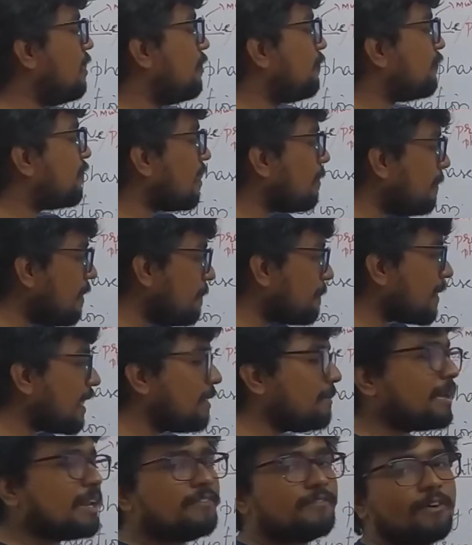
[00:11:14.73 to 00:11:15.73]
from a
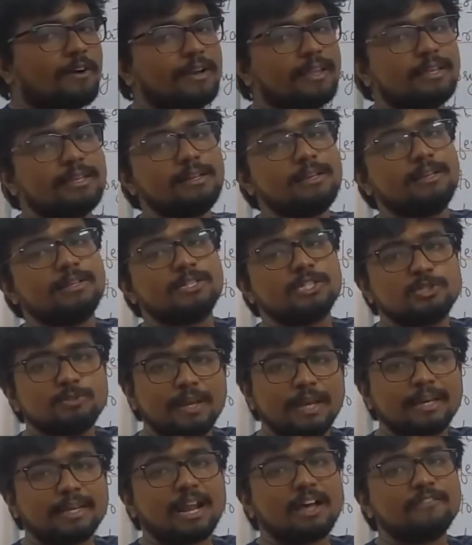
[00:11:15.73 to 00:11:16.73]
primary follicle to
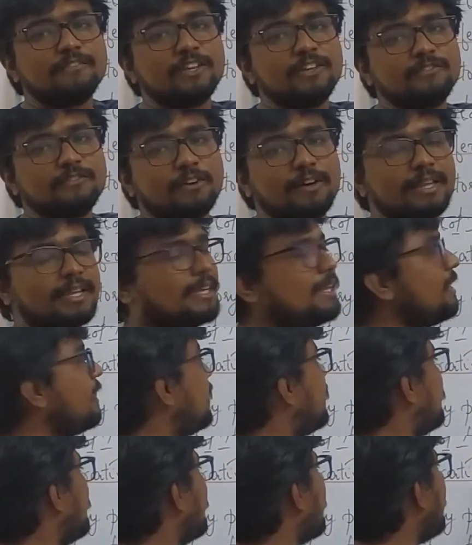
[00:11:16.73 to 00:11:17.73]
a Graafian follicle
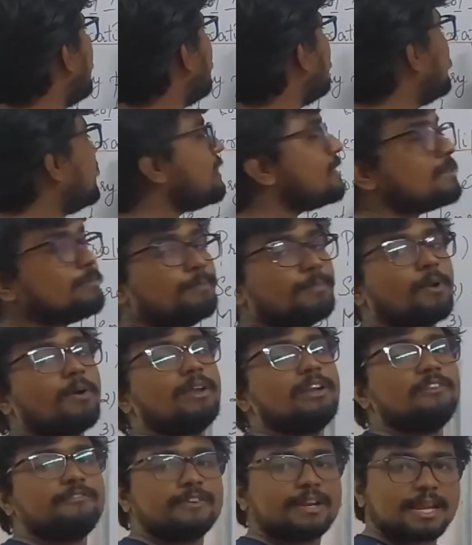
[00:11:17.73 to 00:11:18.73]
in this
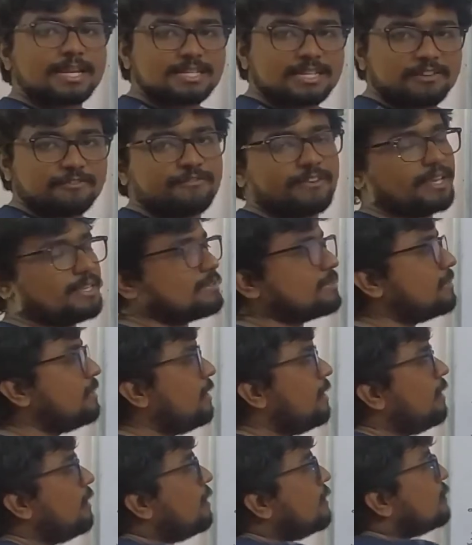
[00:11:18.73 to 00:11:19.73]
proliferative phase.
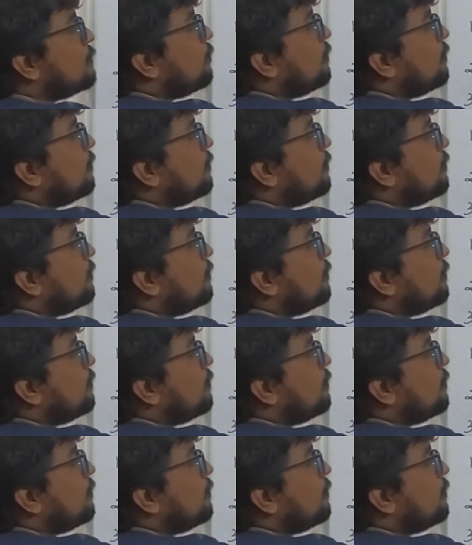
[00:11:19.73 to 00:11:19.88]
So